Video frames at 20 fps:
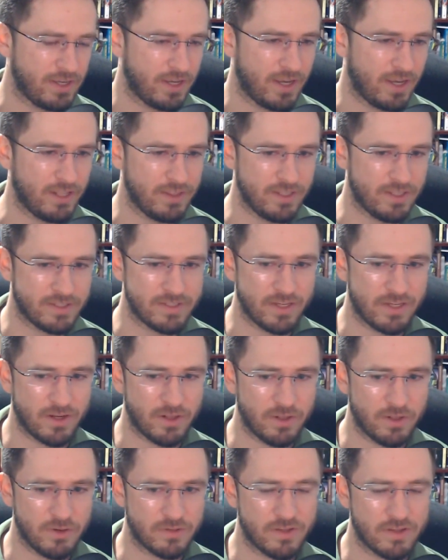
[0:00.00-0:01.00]
And this
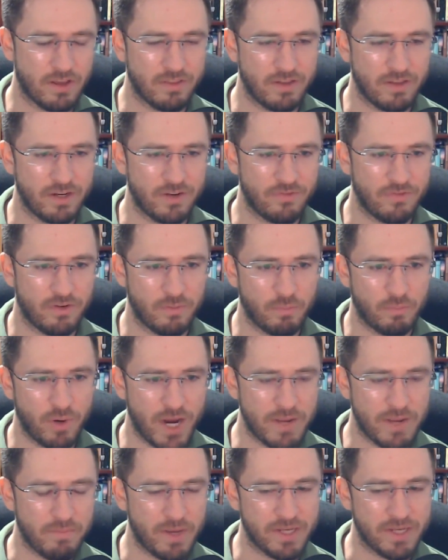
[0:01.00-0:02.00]
includes all the different
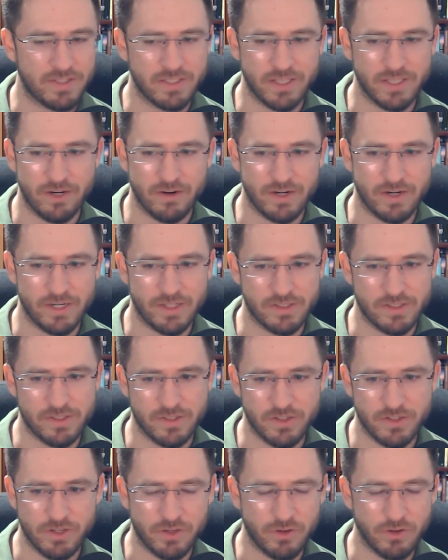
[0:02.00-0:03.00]
brain-based
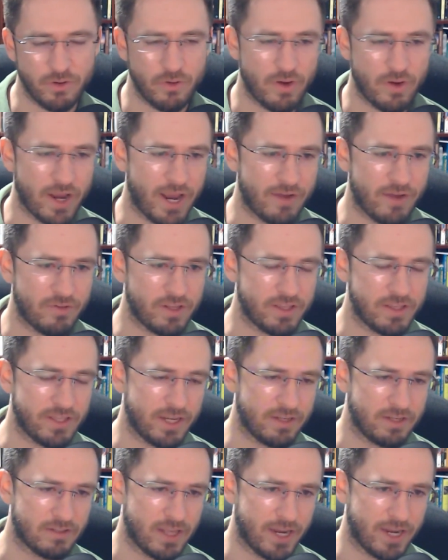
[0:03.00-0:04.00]
theories to
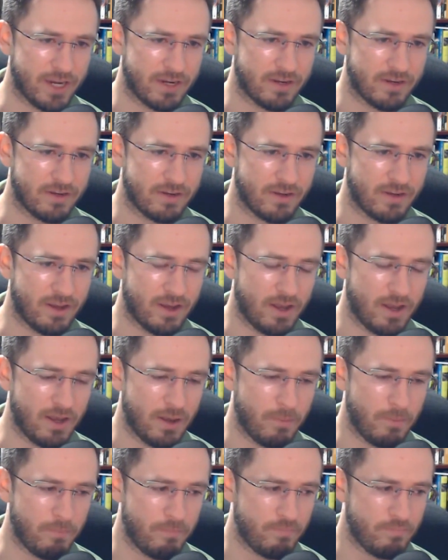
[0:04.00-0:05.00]
everything like
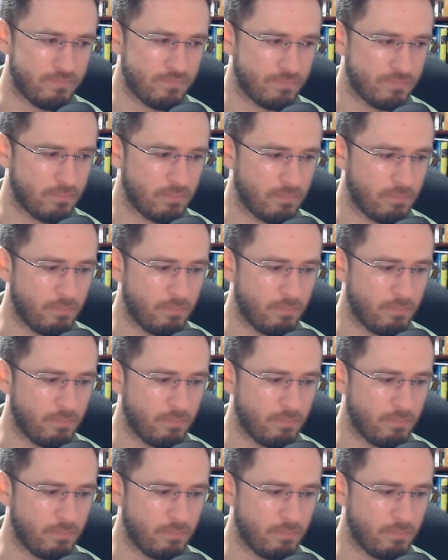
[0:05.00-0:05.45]
um,